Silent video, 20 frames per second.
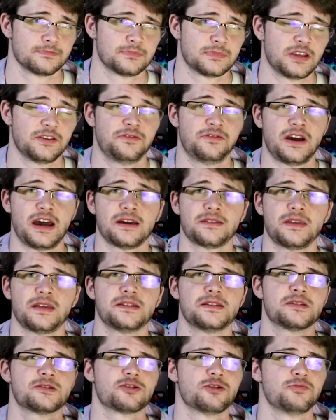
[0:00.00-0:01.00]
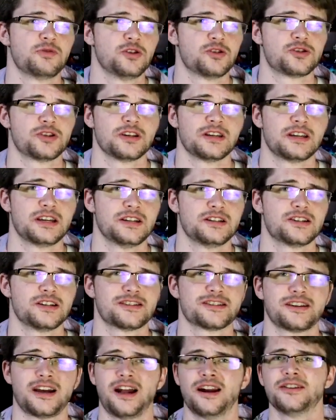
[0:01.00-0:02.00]
The fact that distribution can
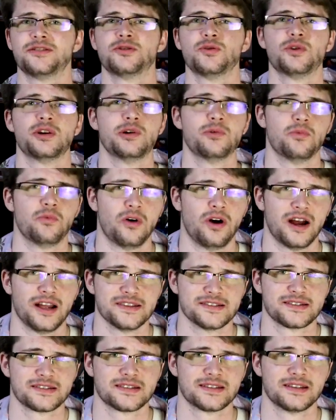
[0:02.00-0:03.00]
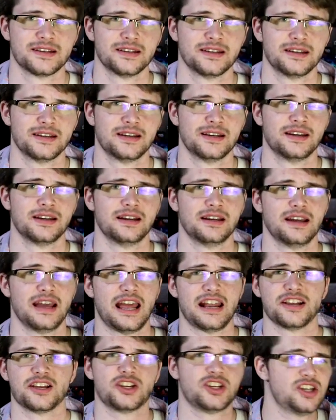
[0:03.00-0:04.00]
just kind of do what it wants
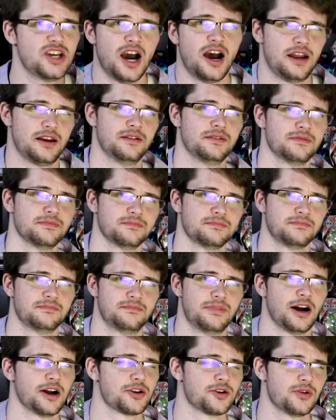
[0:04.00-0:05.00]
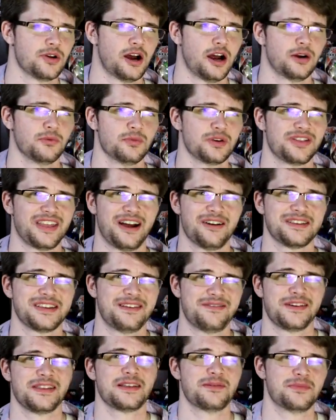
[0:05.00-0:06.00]
and cut Bakugan without
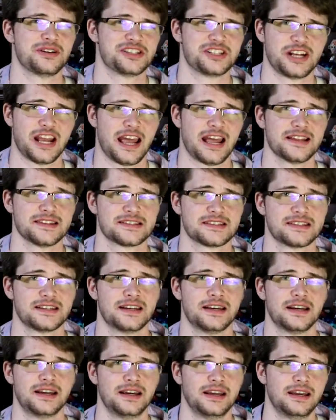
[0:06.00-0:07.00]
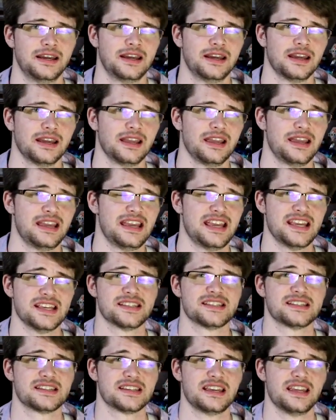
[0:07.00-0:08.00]
giving them a chance
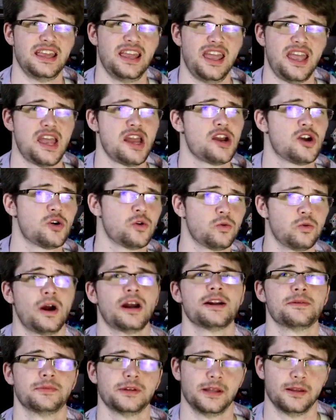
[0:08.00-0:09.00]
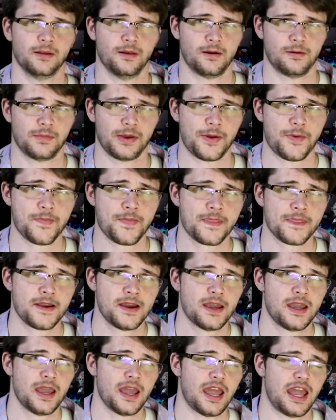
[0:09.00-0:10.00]
is incredibly alarming.
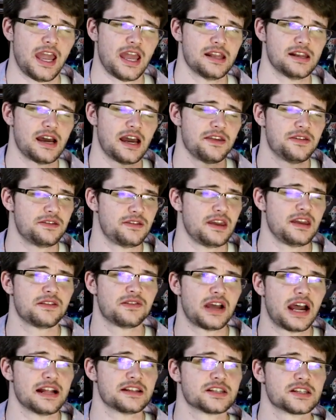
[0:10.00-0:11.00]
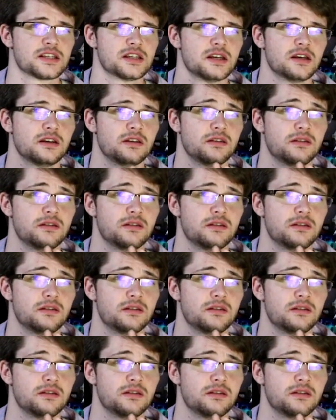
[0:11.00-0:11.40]
And I think that's